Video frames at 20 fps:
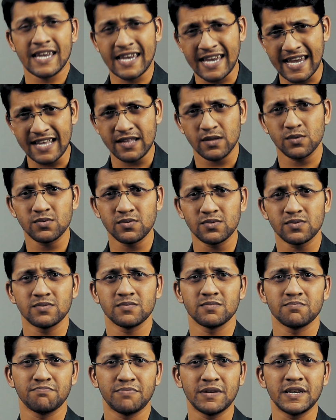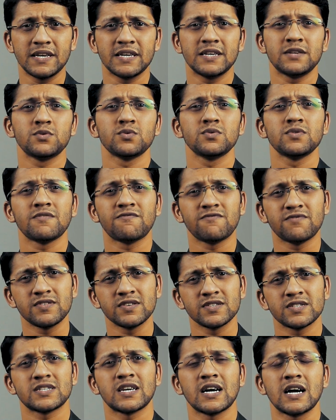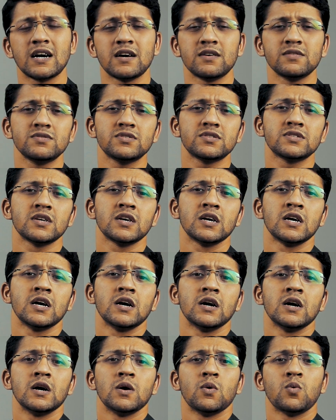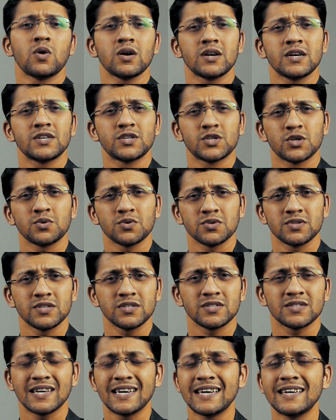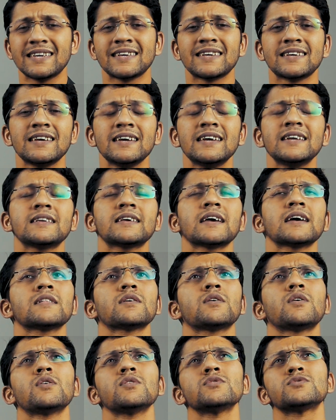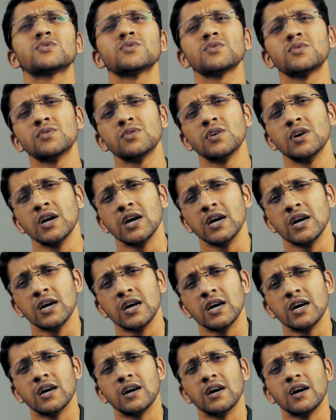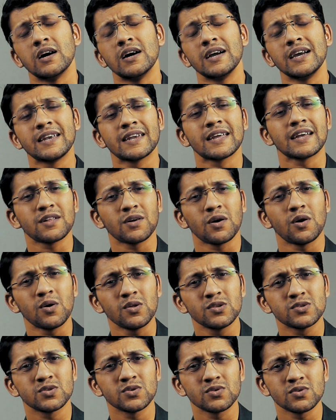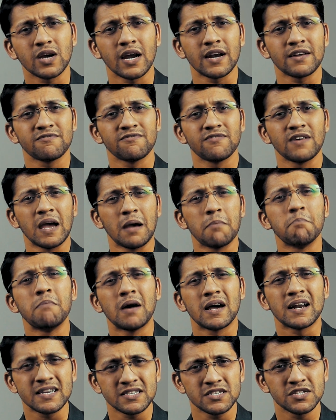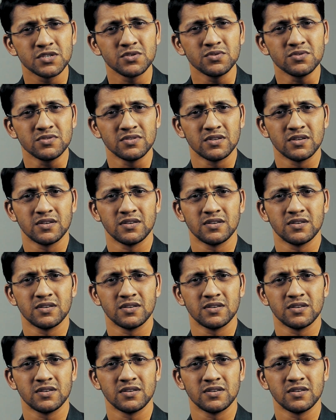Ketu being into the 1st house, what it shows is it can also kind of embarrass you,